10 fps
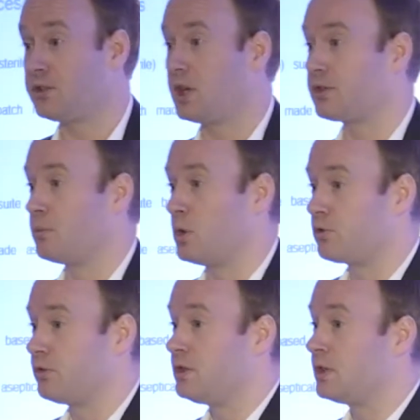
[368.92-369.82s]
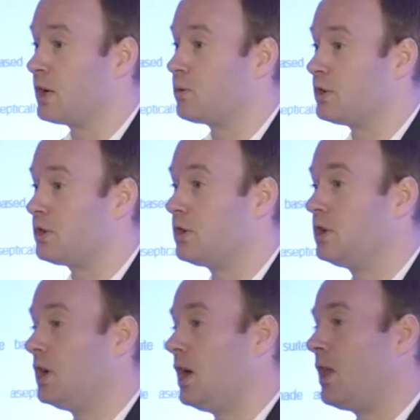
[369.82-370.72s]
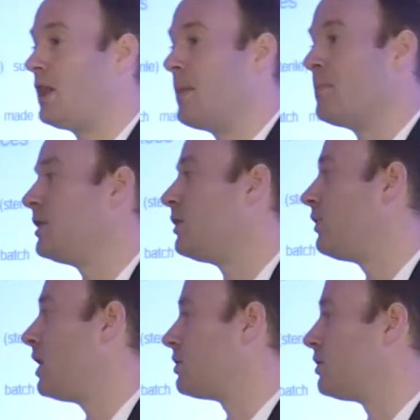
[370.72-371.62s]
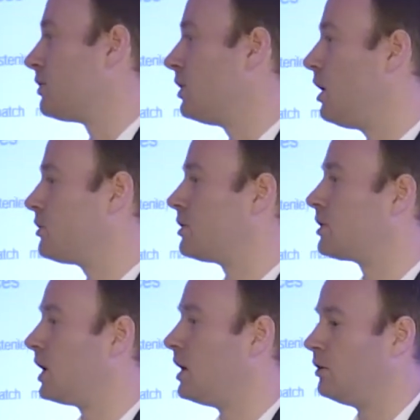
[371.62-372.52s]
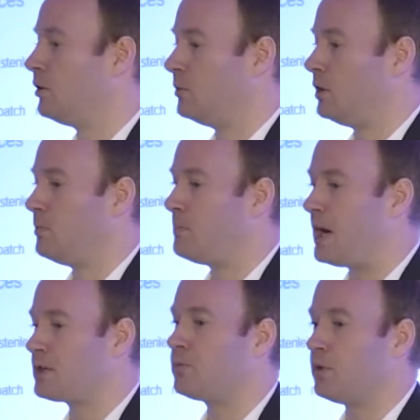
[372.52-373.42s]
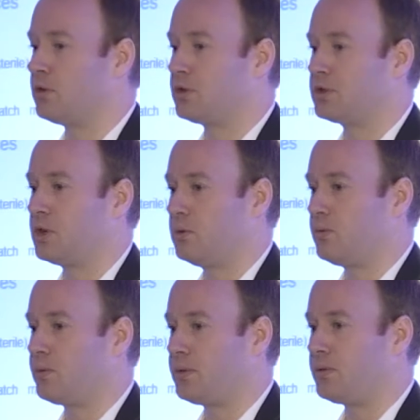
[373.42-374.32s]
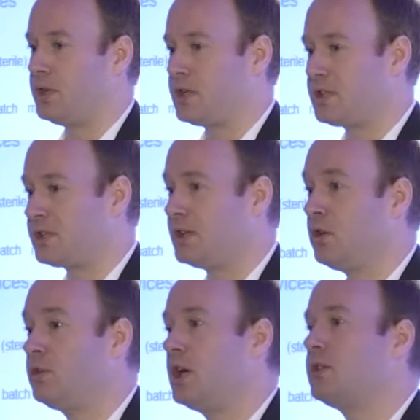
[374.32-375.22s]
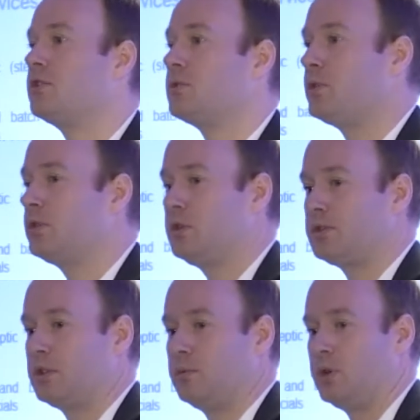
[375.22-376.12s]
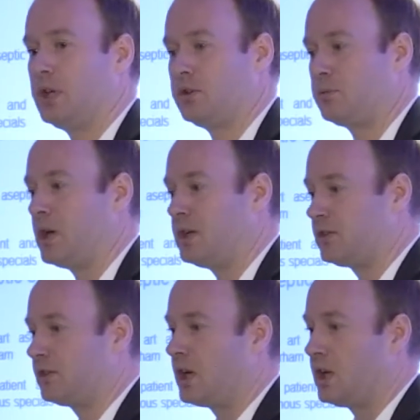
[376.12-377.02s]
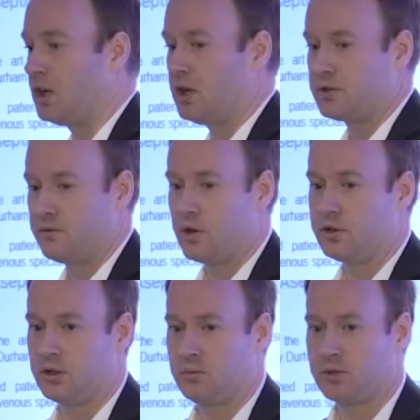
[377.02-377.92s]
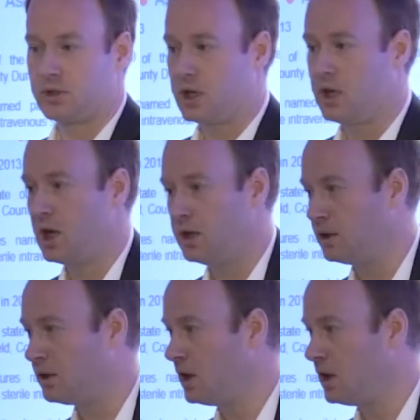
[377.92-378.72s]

so that's our most recent acquisition. That manufactures larger scale or batch products, so these are still unlicensed products, but they're just made in slightly larger volumes, okay? And